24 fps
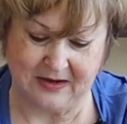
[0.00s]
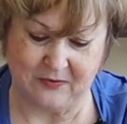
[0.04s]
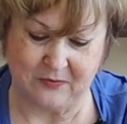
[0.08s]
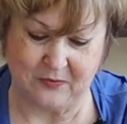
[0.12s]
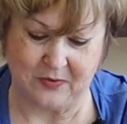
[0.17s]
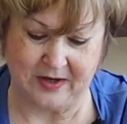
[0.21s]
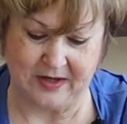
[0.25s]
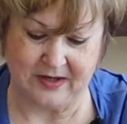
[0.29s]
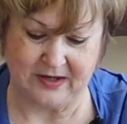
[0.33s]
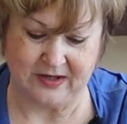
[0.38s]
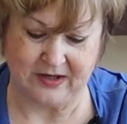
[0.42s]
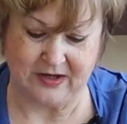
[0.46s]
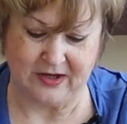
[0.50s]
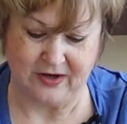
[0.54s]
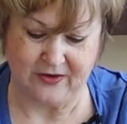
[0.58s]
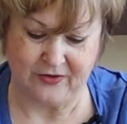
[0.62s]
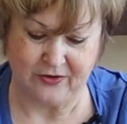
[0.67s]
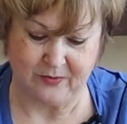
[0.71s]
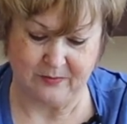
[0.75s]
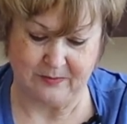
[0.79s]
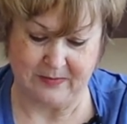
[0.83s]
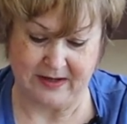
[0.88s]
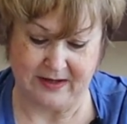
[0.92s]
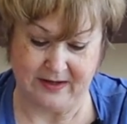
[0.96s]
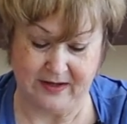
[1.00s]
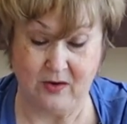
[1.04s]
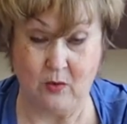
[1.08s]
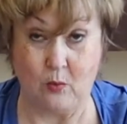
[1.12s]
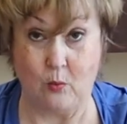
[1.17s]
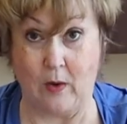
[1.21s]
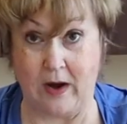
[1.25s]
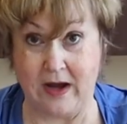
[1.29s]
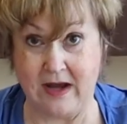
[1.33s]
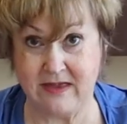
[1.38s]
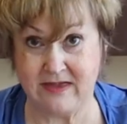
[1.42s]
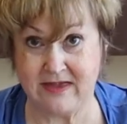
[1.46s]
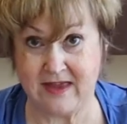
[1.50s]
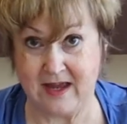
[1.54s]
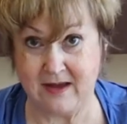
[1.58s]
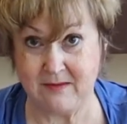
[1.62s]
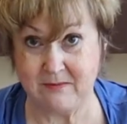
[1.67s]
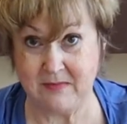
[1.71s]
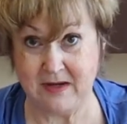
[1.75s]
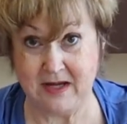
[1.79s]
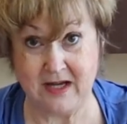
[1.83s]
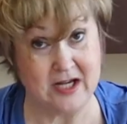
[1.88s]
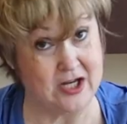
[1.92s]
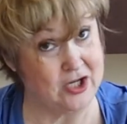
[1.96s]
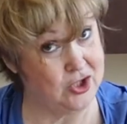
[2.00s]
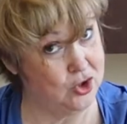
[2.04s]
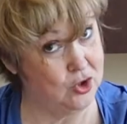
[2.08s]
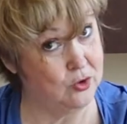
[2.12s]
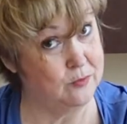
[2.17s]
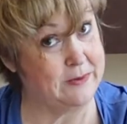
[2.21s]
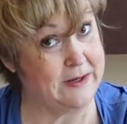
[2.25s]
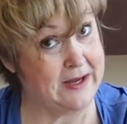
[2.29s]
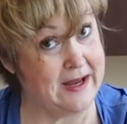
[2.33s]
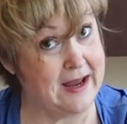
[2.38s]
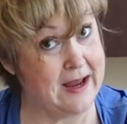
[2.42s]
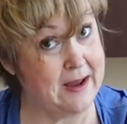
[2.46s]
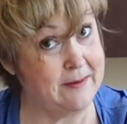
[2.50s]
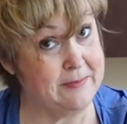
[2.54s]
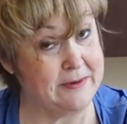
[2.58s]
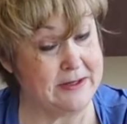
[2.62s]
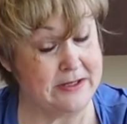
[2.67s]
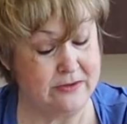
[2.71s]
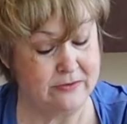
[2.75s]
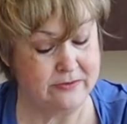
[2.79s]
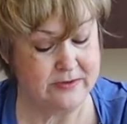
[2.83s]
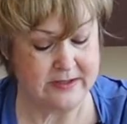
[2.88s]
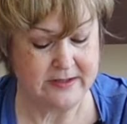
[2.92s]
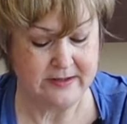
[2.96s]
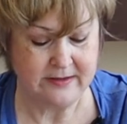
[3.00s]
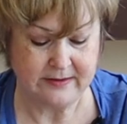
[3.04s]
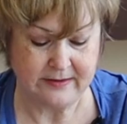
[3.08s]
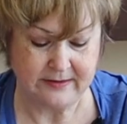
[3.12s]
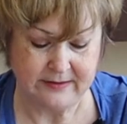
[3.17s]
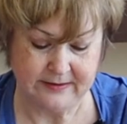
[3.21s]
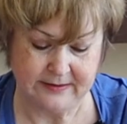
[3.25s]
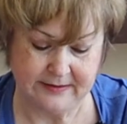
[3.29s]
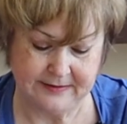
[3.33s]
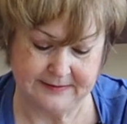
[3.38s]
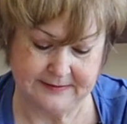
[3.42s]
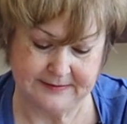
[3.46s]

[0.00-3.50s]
Wait another minute. Wait that minute, you'll be happy you did.